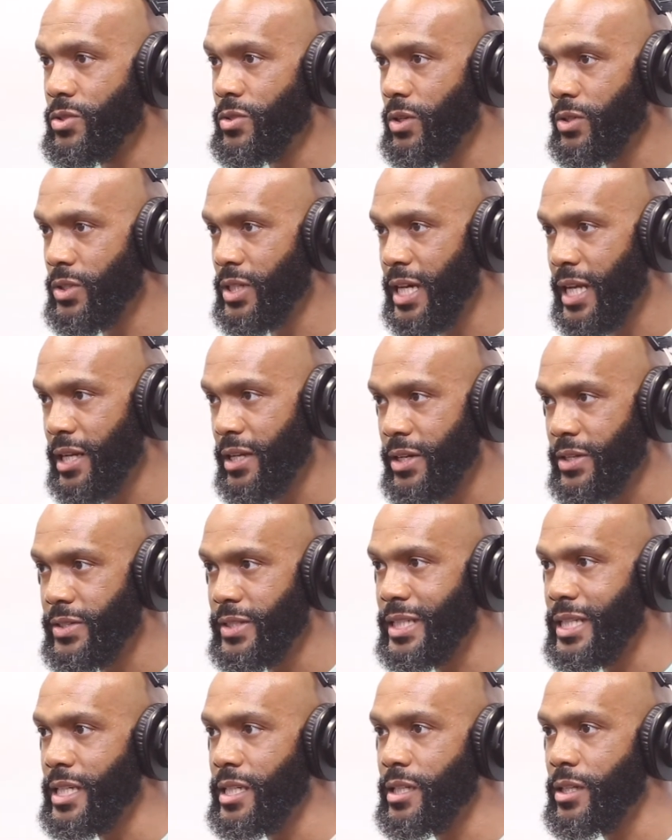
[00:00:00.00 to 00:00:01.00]
You got a
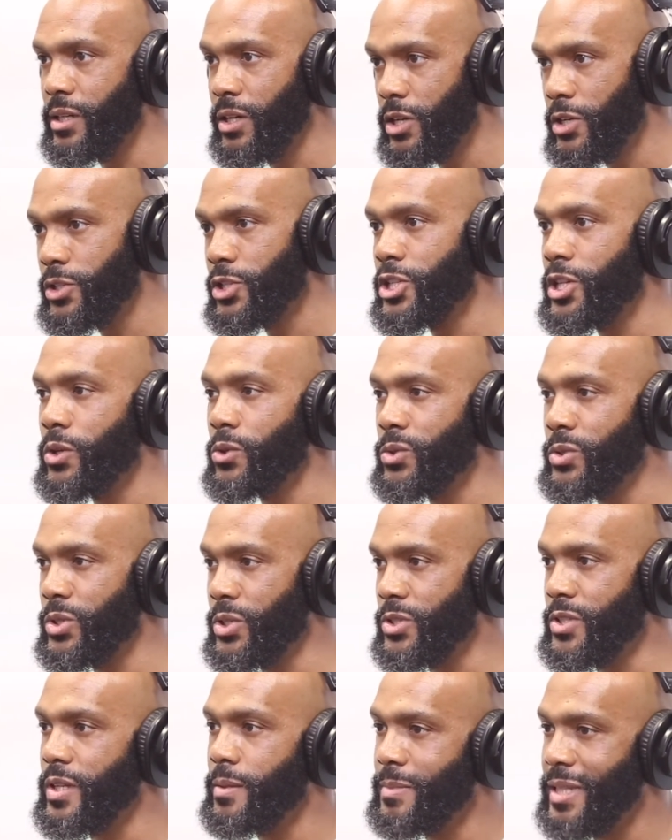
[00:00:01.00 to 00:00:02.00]
hurt knee or hurt shoulder
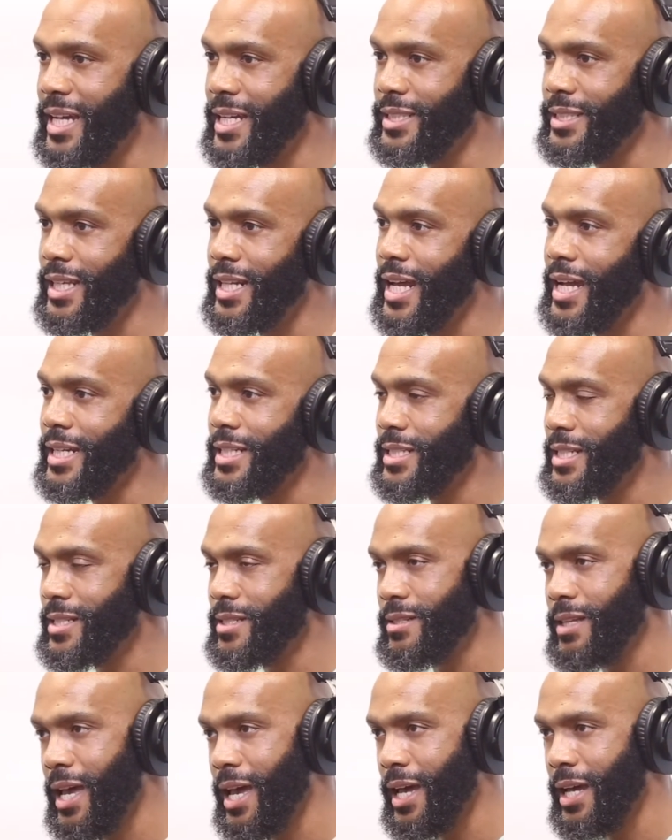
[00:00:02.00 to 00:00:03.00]
or something like that. I can
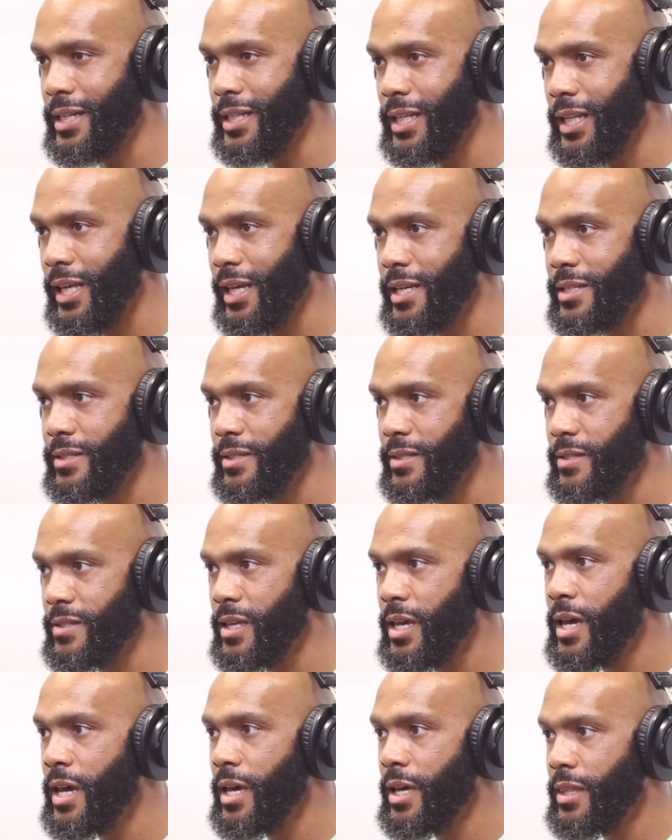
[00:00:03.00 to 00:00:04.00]
design classes
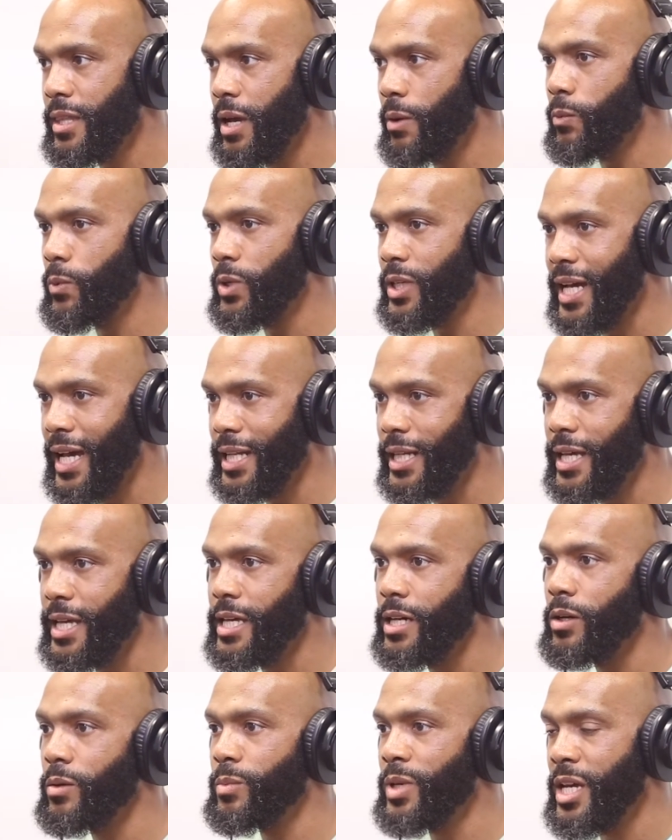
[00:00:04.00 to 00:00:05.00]
that will kind of
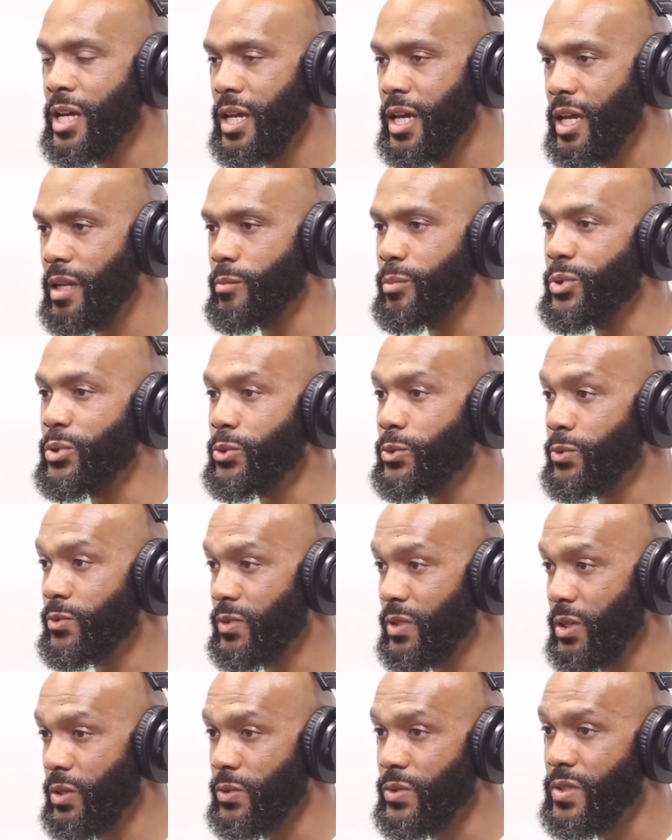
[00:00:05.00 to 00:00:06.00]
help improve
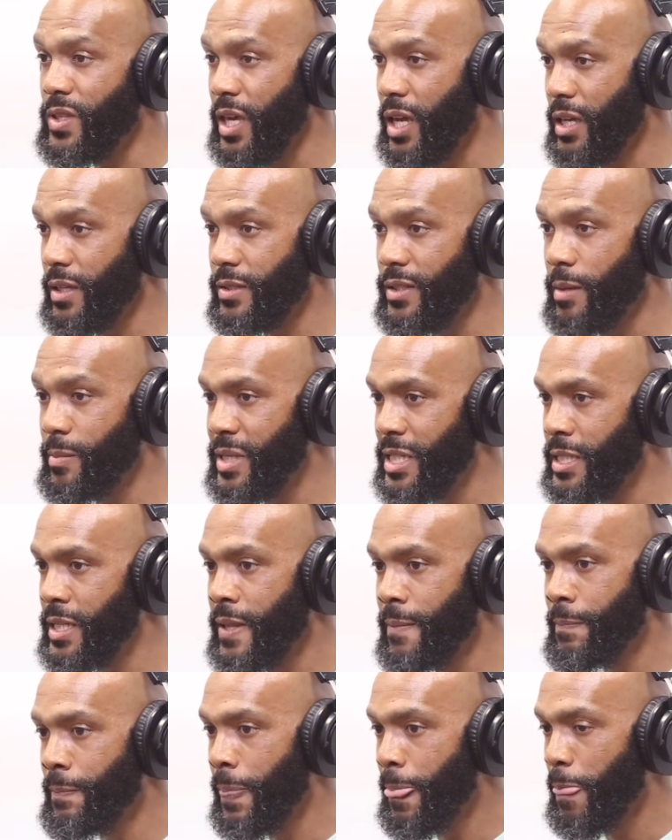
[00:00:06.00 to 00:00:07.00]
those things. I mean,
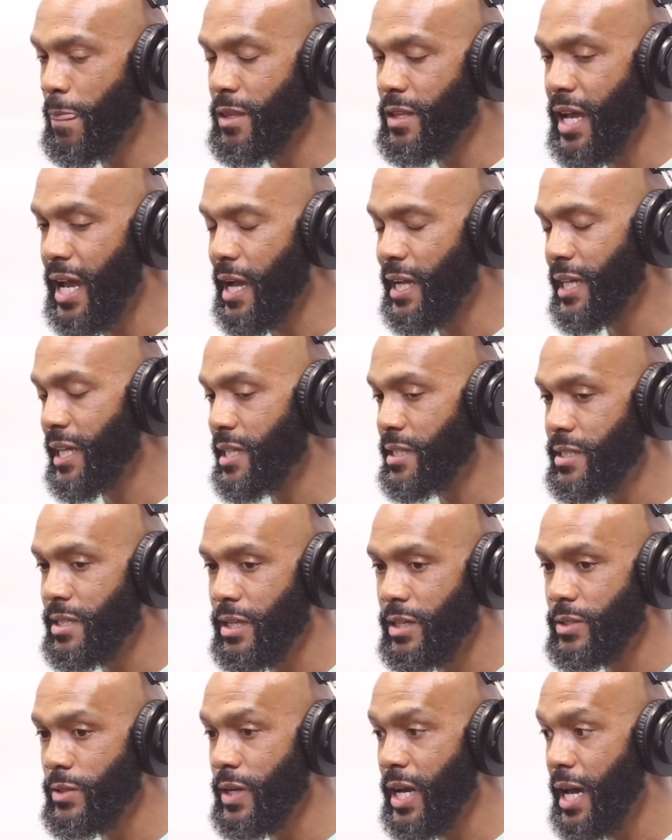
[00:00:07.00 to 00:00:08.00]
I can't
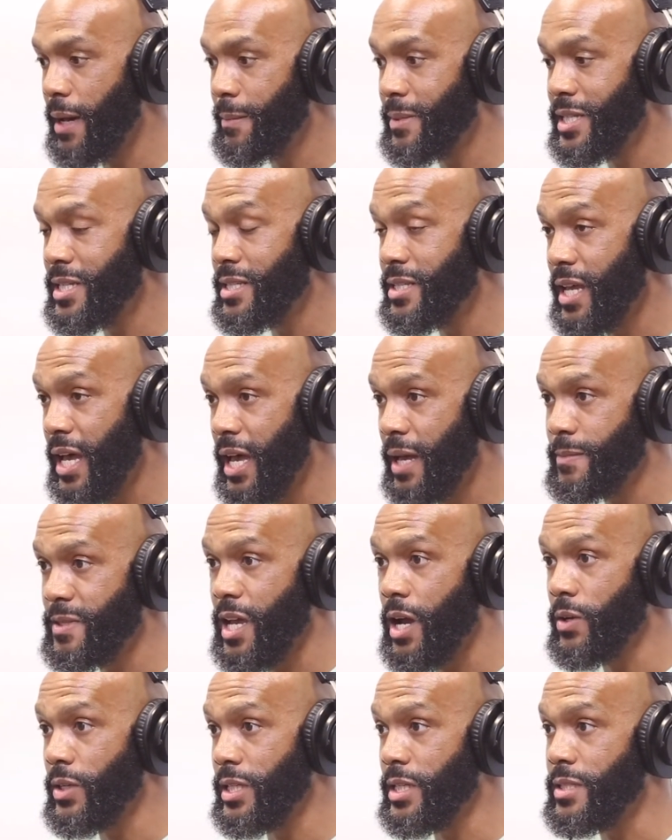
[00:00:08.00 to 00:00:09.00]
tell you how many times
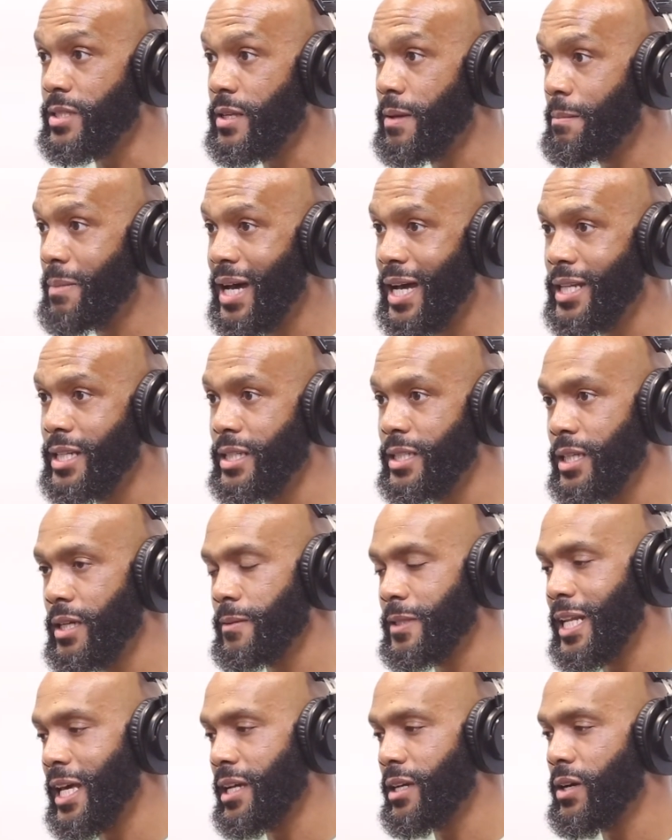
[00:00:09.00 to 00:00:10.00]
I'll get somebody and
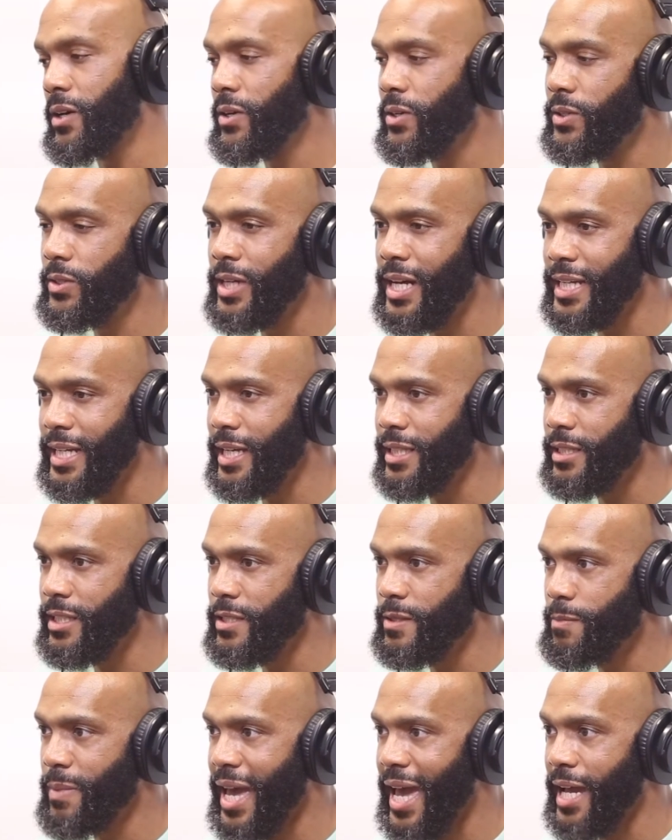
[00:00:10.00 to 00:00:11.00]
they're like, oh, I got
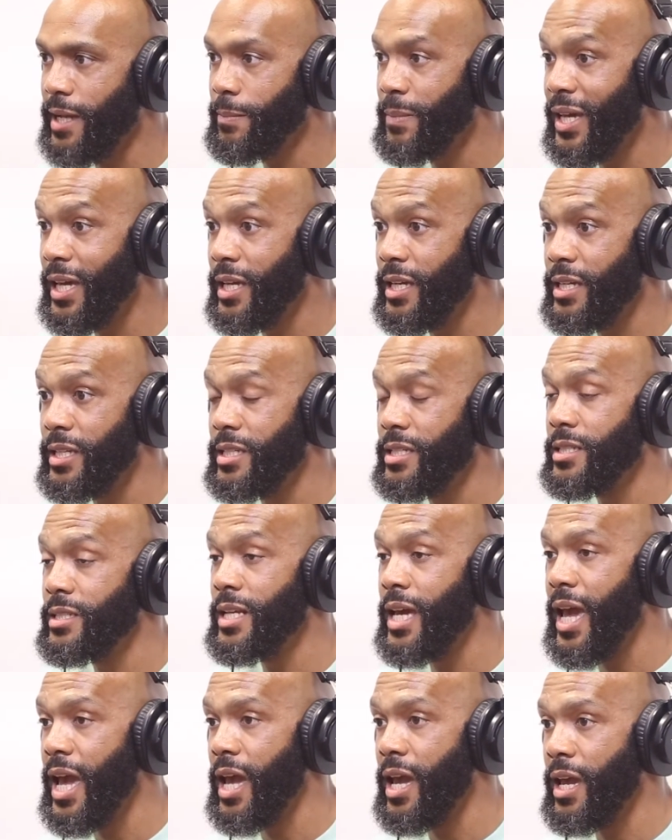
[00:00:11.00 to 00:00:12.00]
this back
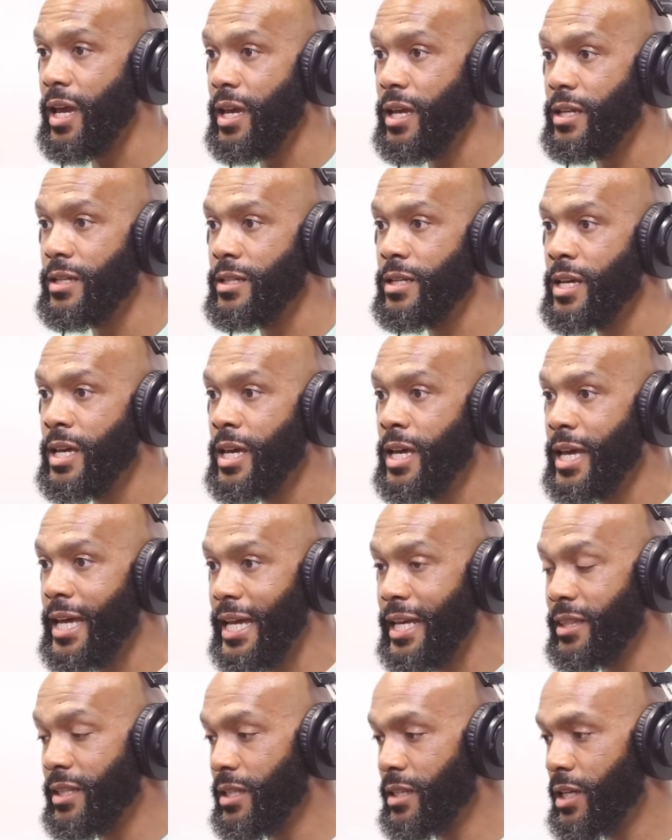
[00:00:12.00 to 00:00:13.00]
pain, and
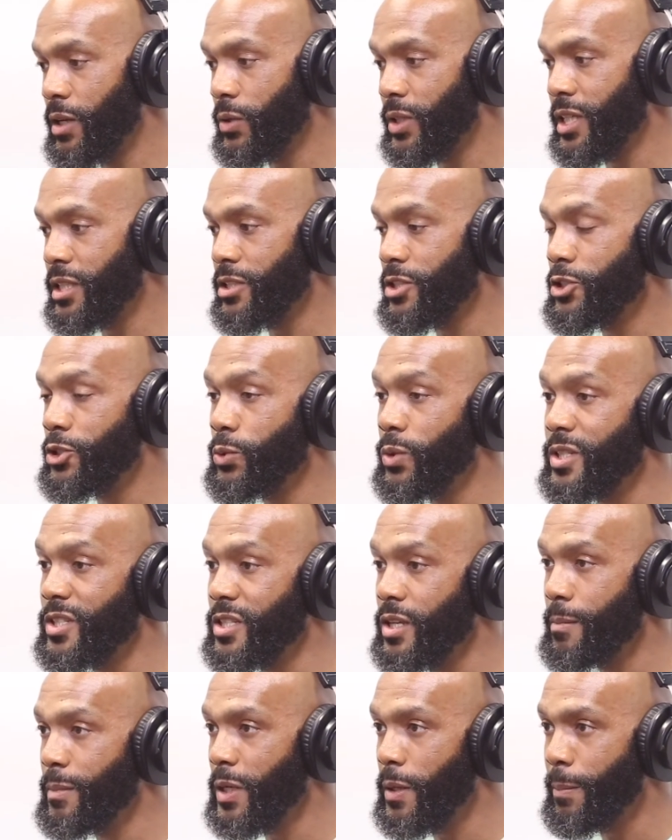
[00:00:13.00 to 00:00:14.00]
then they'll get to doing
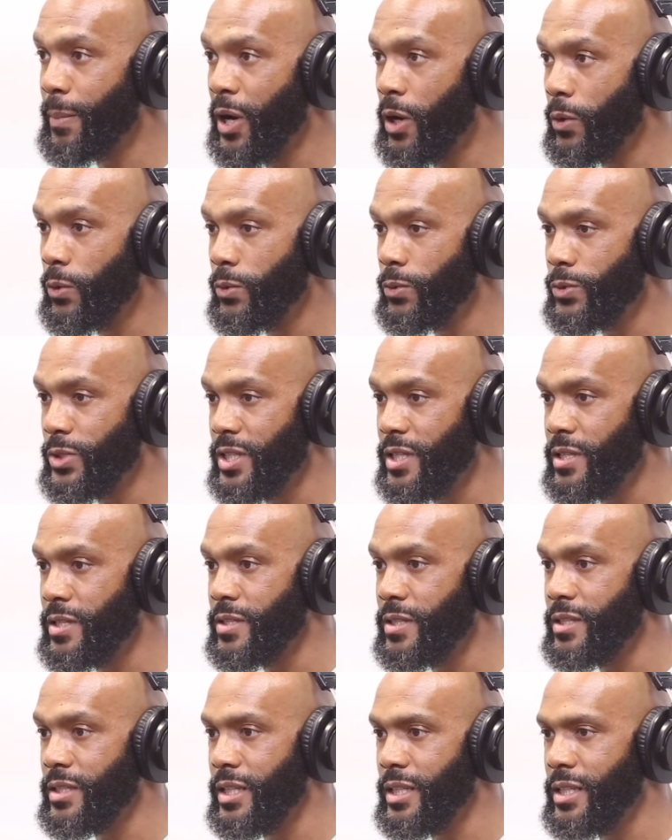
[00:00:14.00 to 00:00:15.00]
some of the
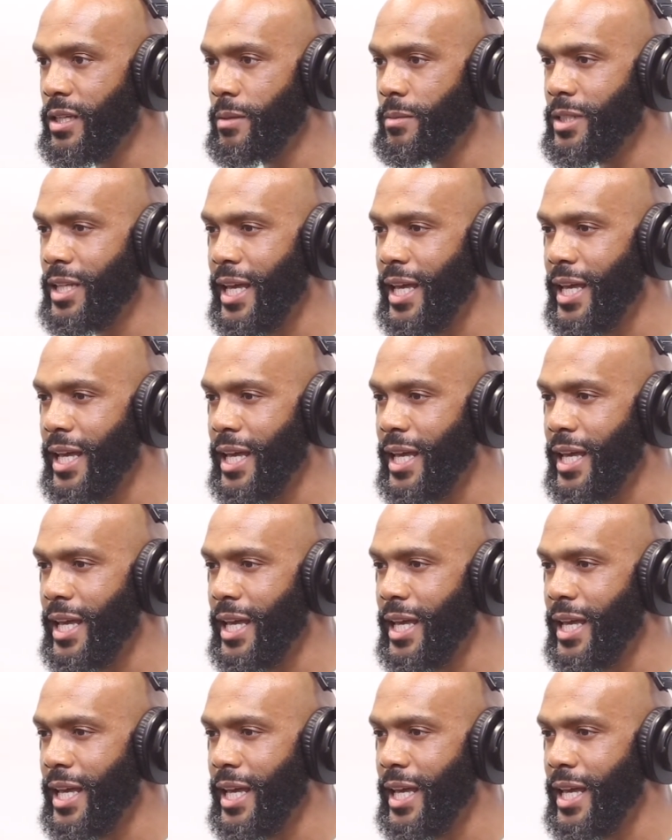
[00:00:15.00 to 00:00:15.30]
poses, and then they'll be